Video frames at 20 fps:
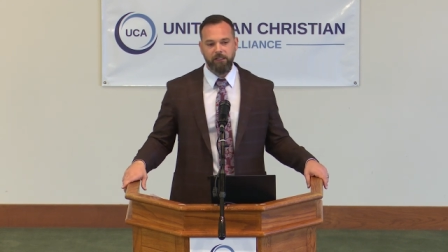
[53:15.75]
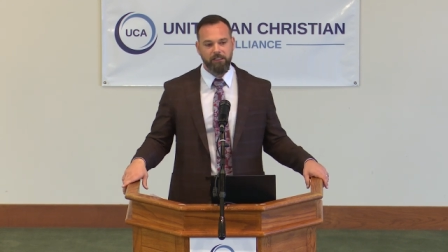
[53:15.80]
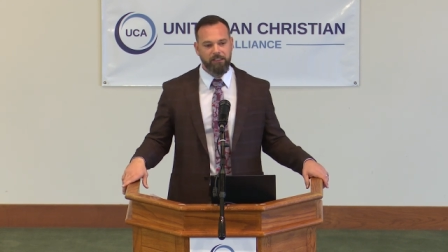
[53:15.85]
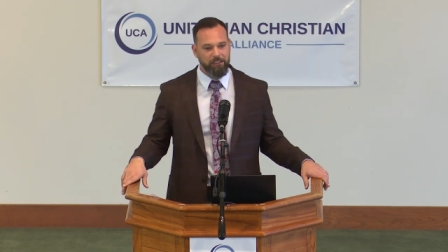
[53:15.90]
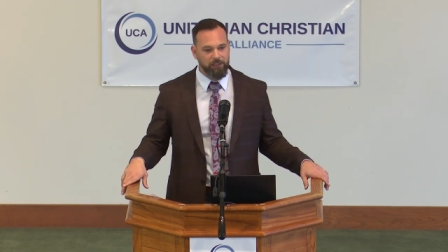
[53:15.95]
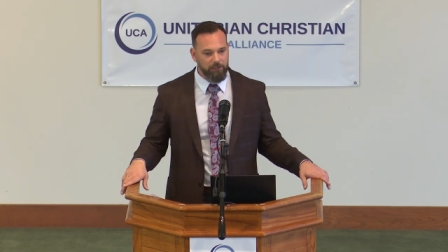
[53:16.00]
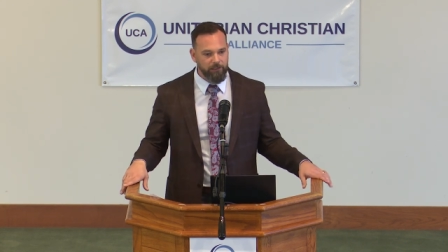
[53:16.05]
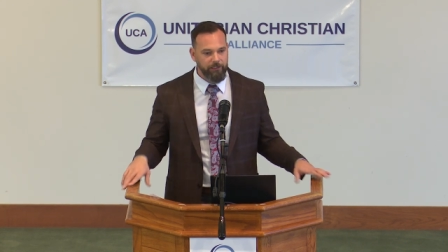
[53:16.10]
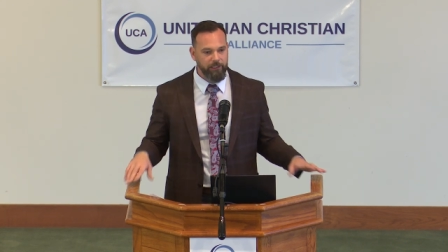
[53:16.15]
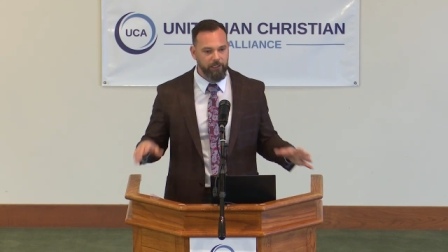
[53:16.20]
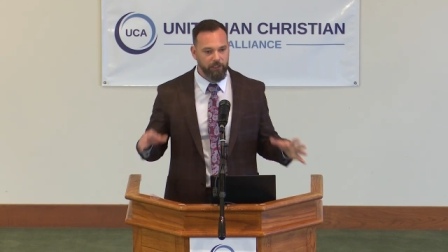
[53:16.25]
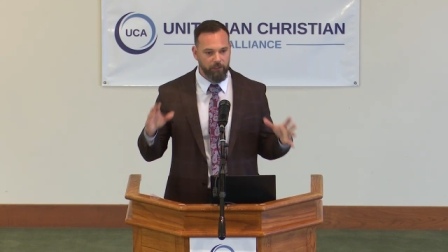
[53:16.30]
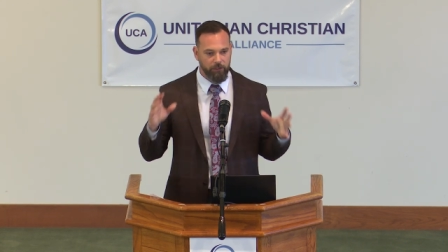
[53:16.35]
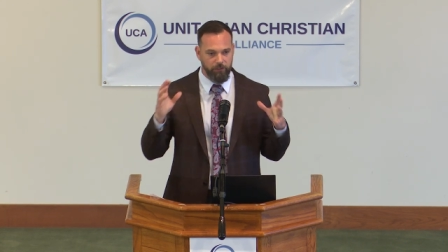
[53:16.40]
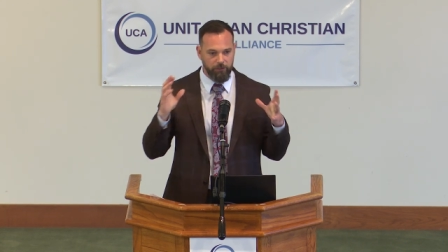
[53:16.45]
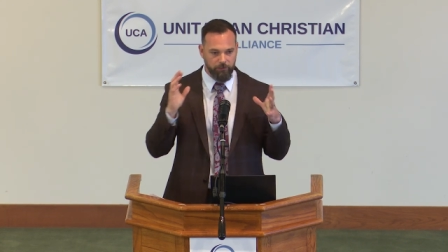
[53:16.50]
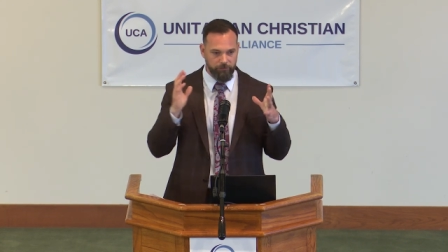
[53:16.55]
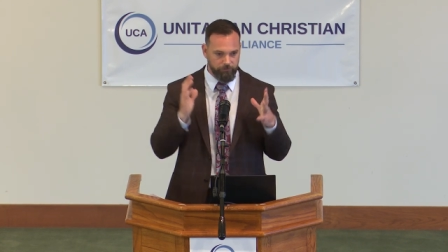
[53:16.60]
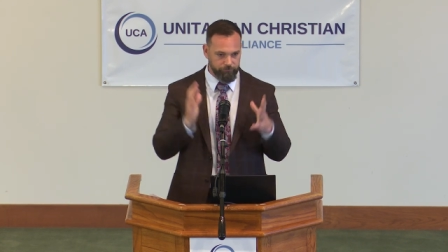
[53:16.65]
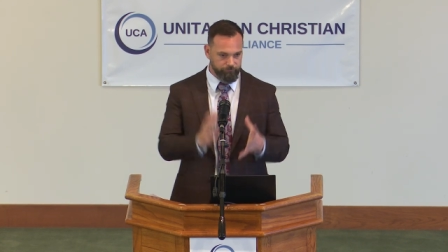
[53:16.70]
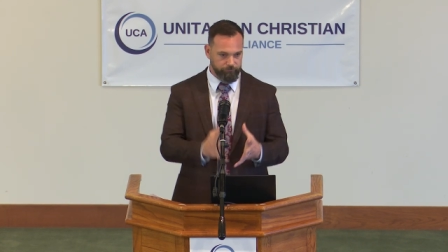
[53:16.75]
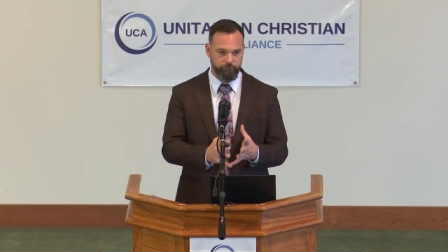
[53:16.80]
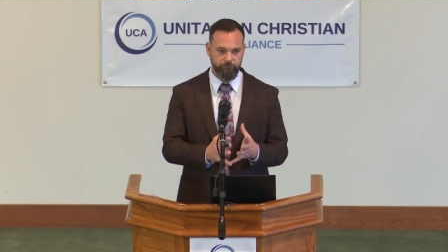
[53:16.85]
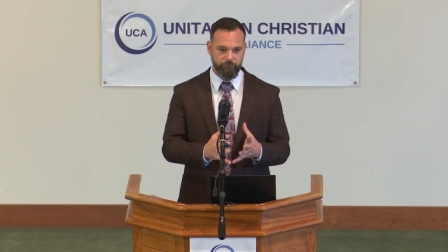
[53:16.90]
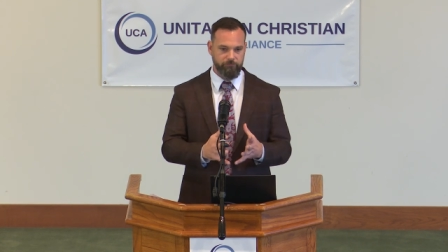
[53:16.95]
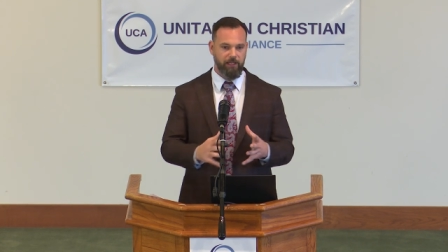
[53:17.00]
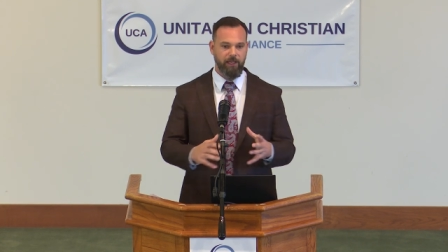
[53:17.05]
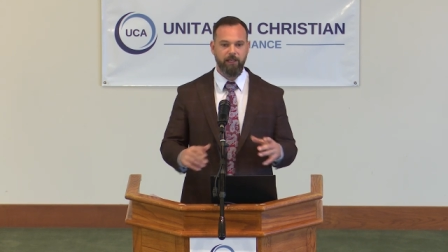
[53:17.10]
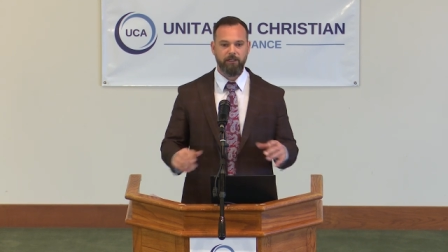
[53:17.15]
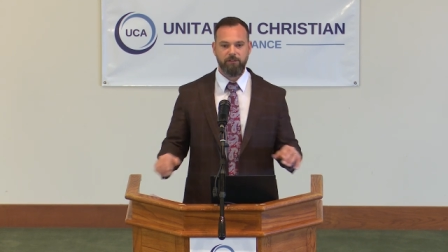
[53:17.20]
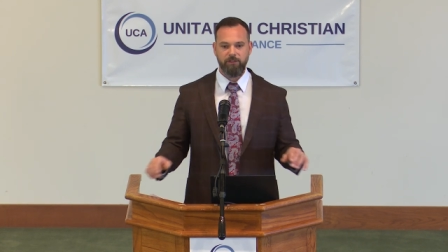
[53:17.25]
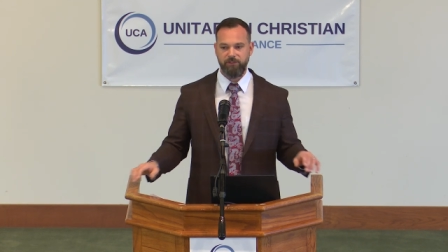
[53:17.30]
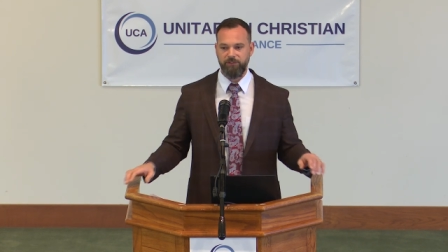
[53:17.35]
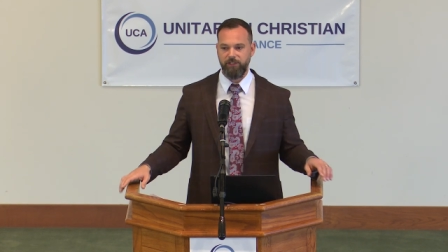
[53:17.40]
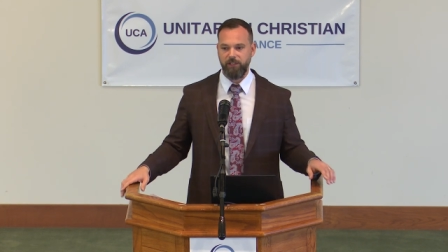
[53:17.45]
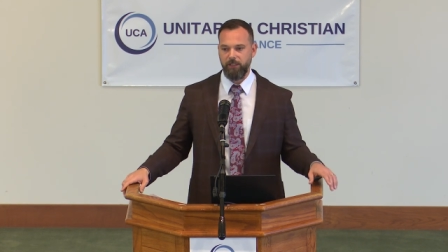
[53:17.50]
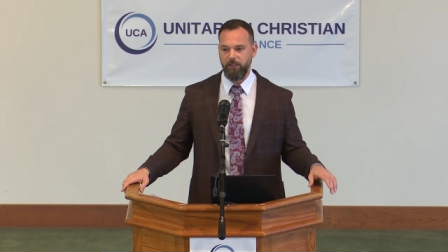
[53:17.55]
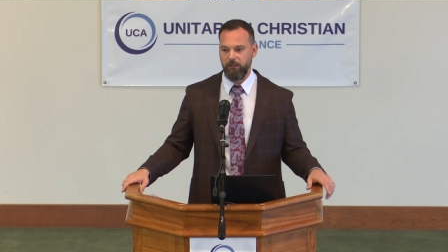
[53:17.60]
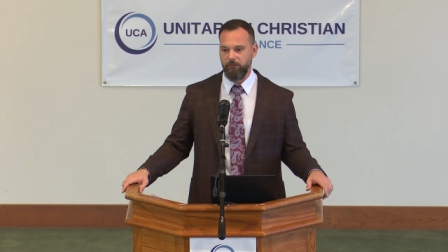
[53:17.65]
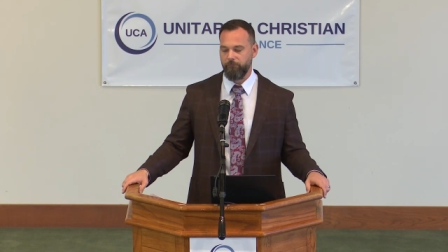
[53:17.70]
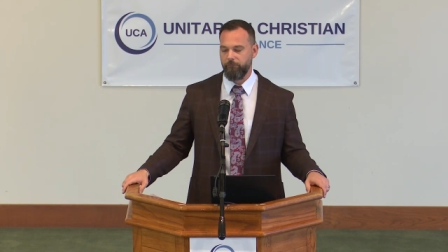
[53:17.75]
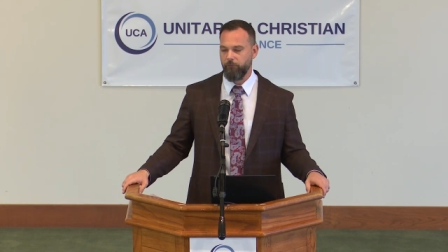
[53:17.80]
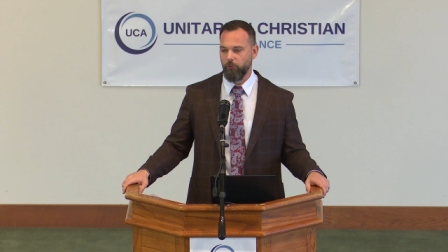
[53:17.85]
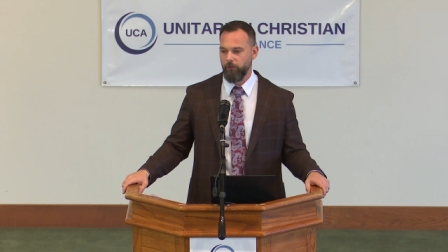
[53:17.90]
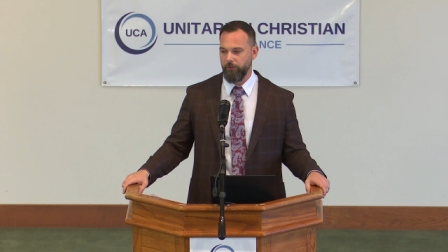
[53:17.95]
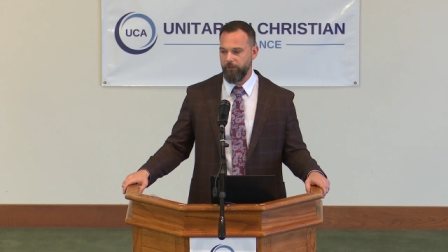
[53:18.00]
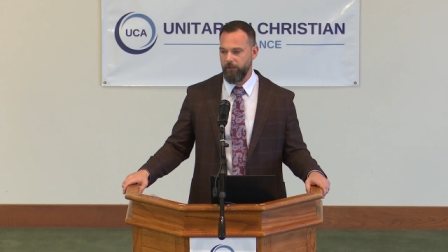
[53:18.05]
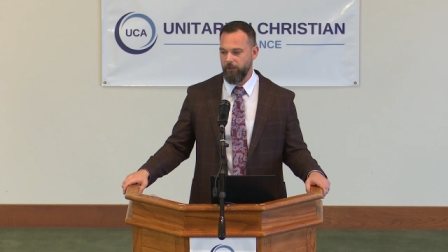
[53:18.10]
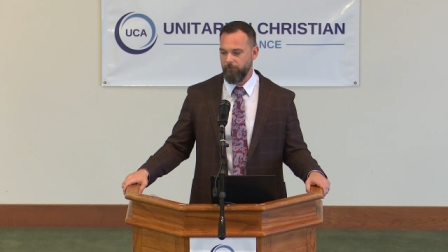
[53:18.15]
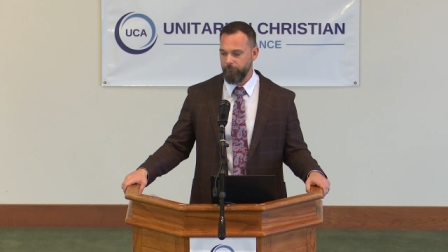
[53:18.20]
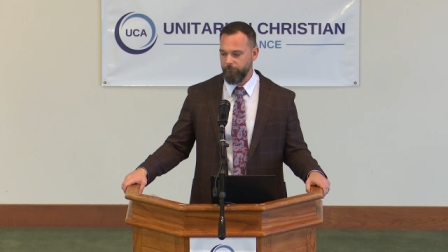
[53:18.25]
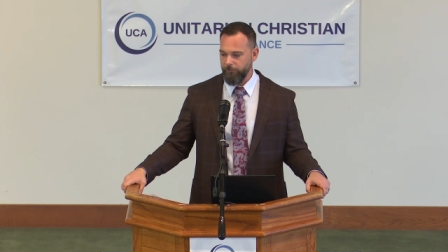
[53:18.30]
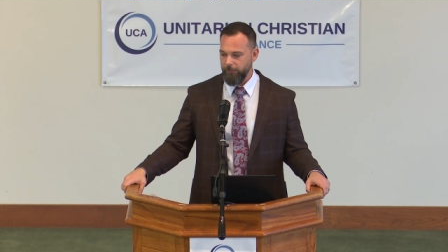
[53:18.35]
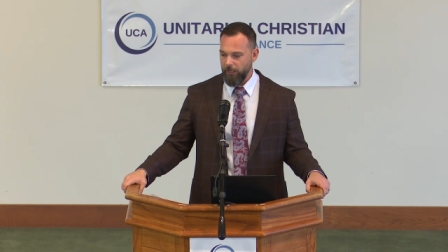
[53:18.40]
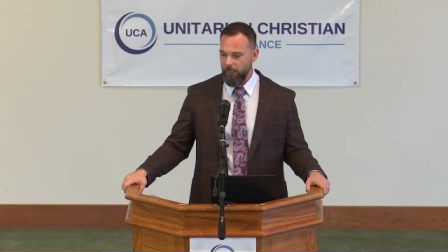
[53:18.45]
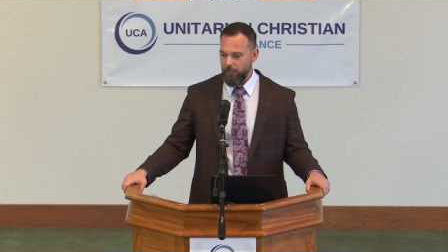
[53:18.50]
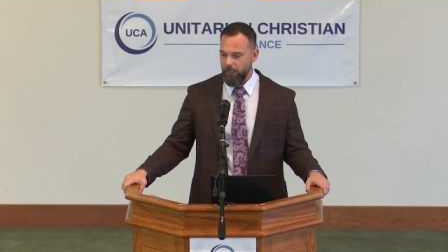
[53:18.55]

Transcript: clear antecedent for them.